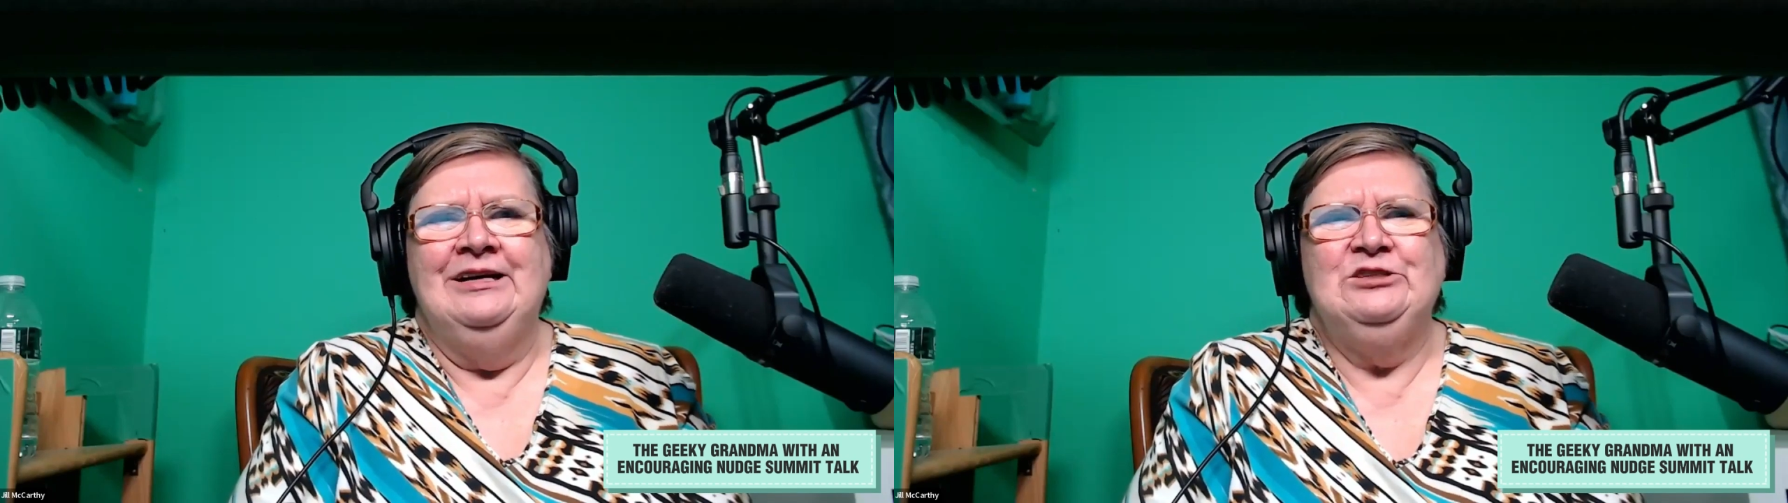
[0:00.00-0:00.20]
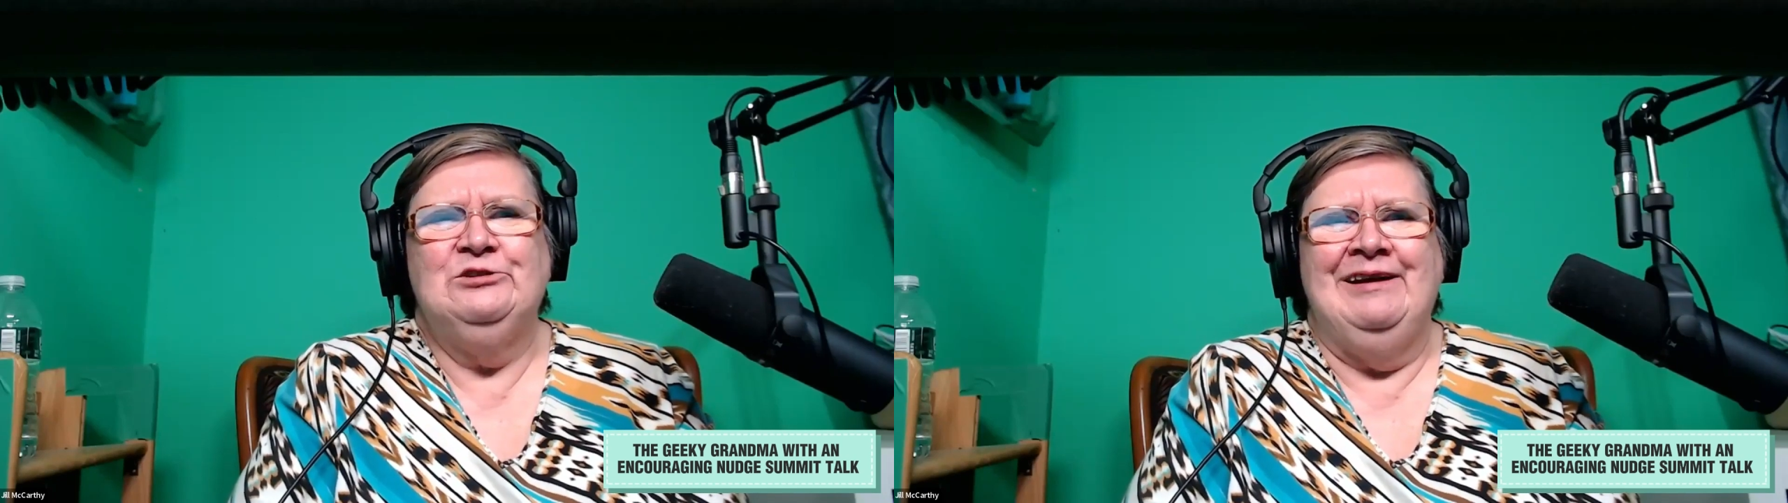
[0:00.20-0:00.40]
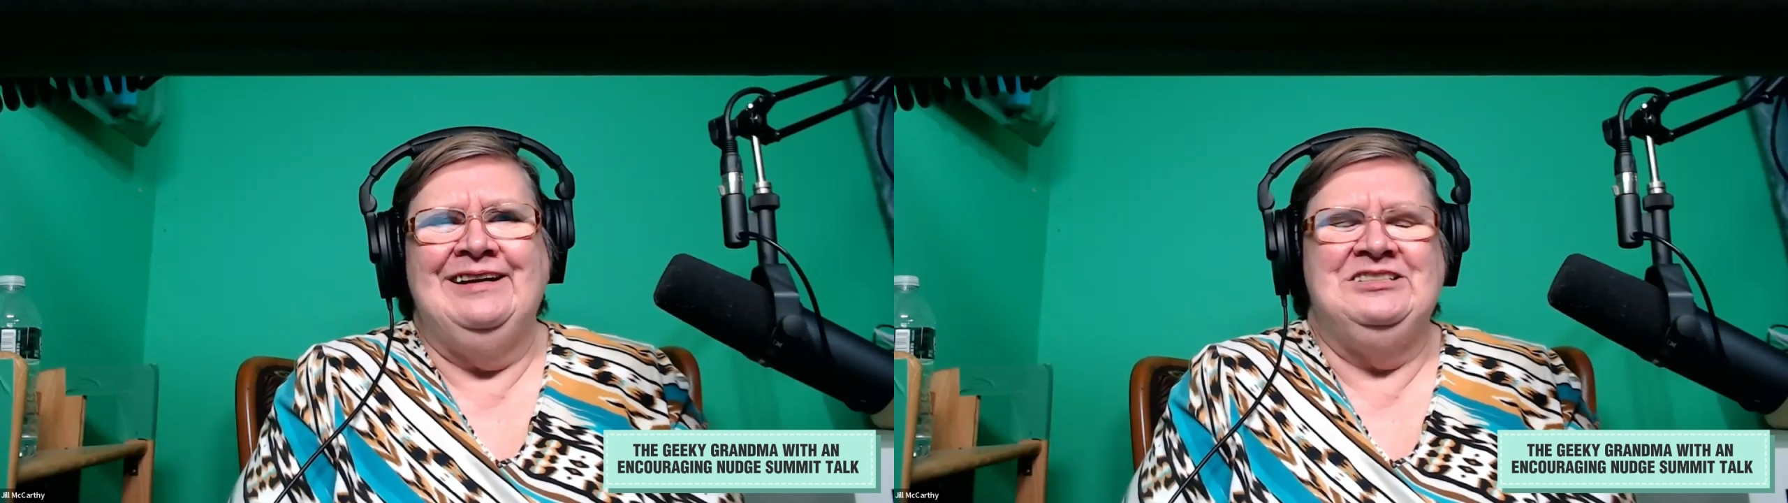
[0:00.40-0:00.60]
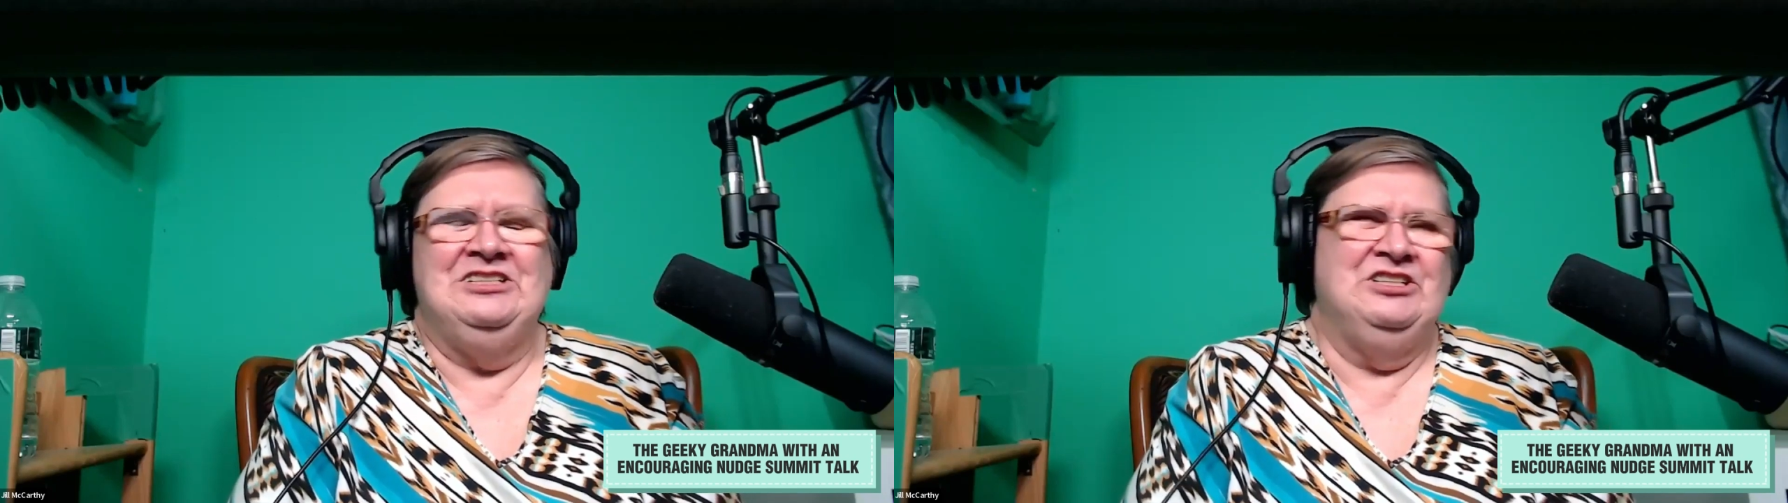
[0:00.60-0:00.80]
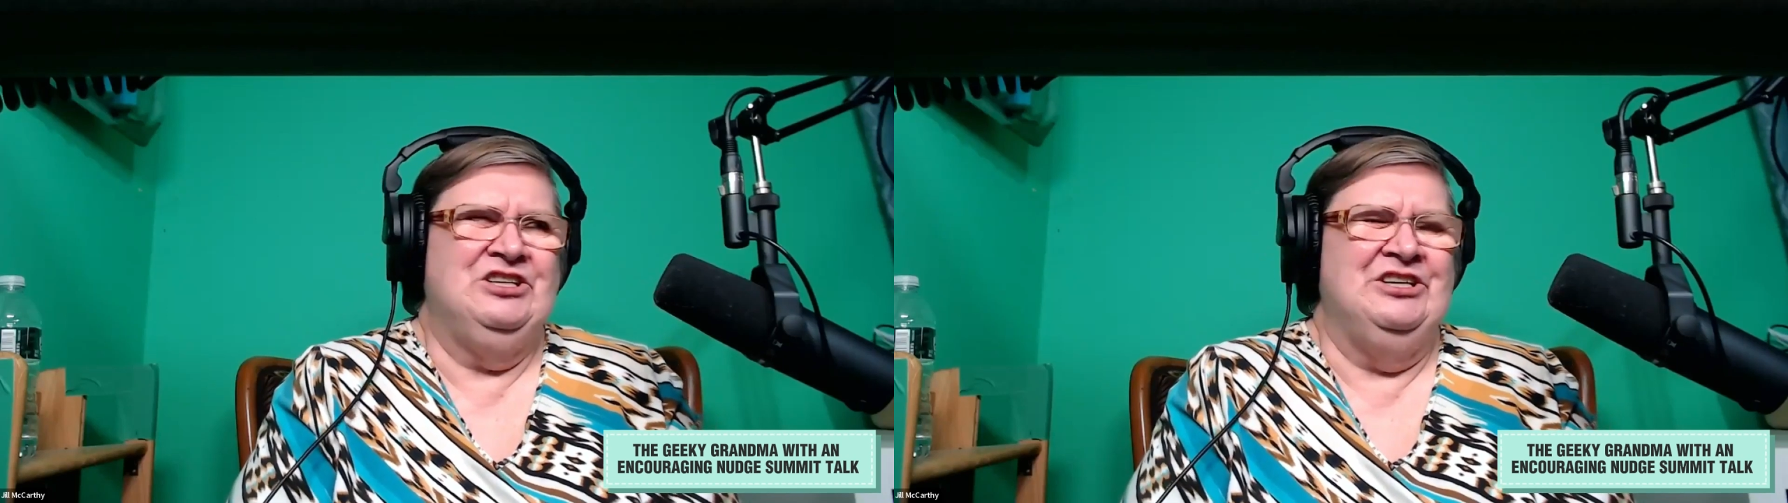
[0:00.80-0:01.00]

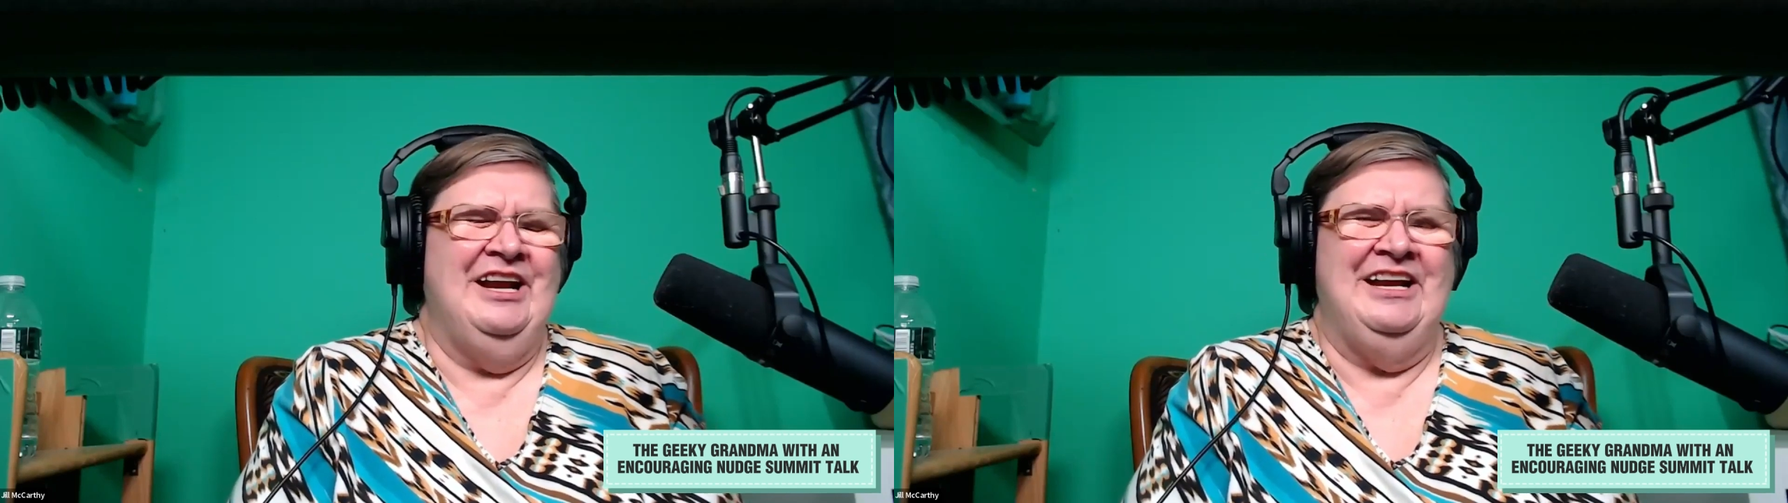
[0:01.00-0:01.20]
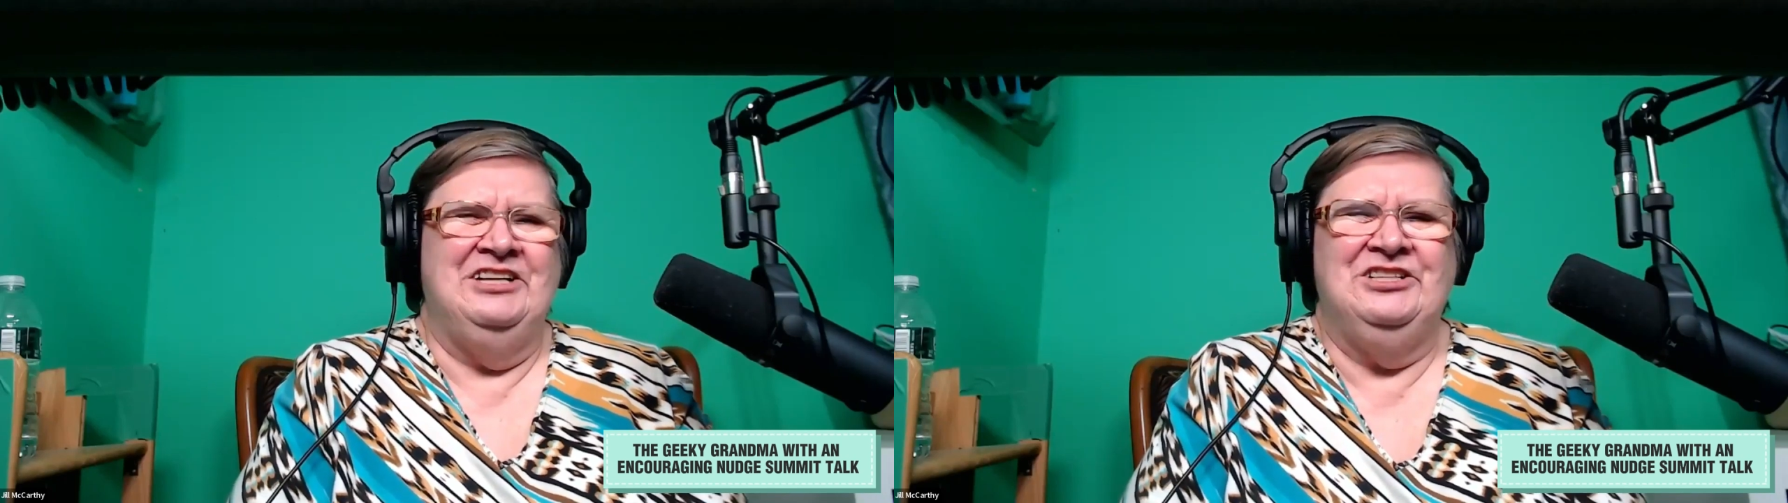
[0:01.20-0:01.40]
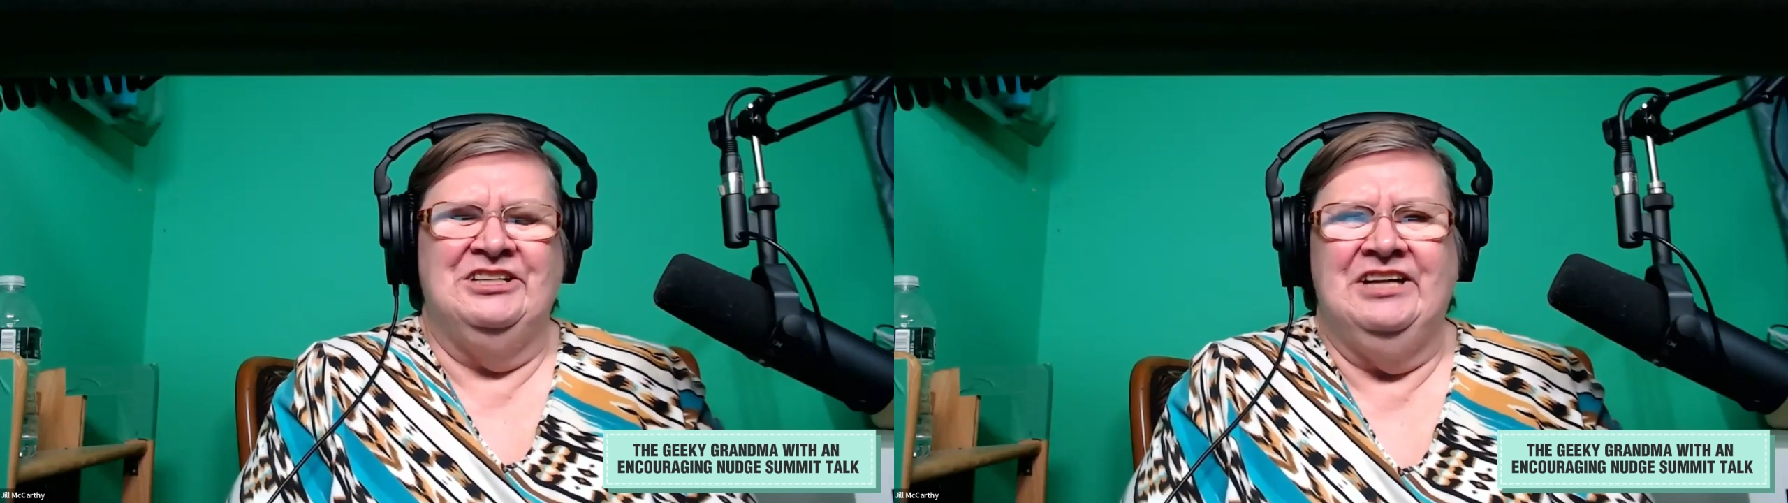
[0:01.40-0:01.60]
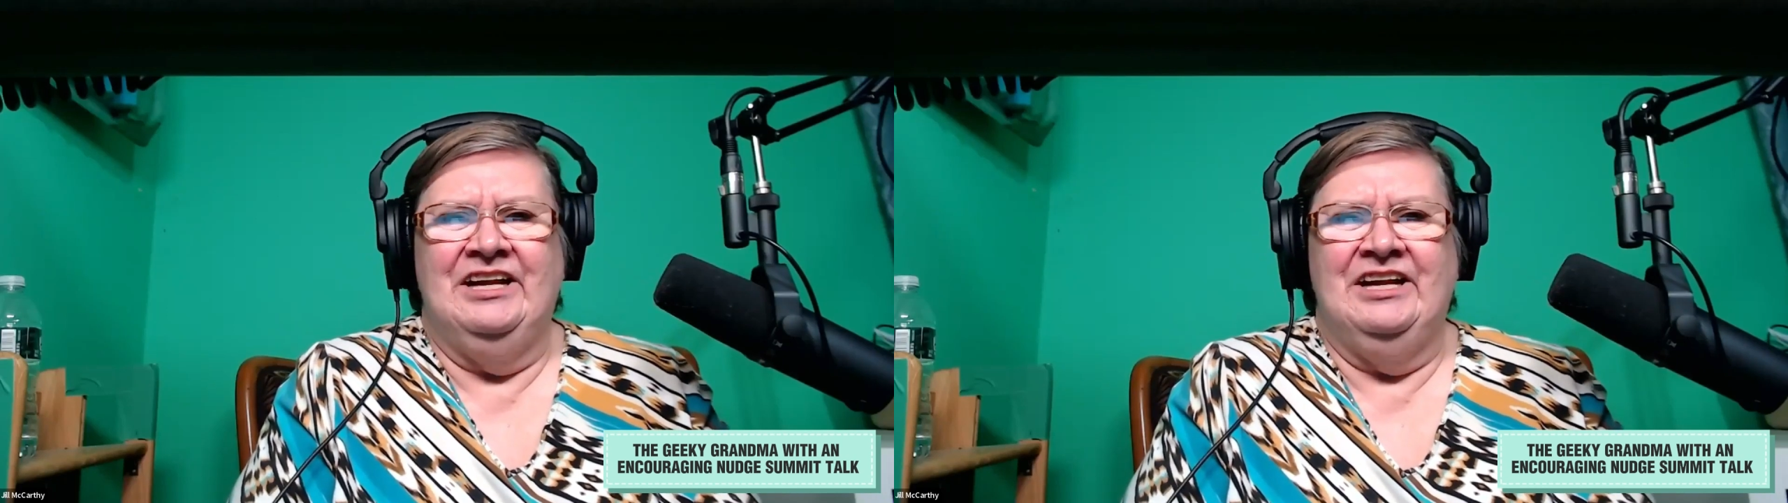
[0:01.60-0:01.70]
transition agent,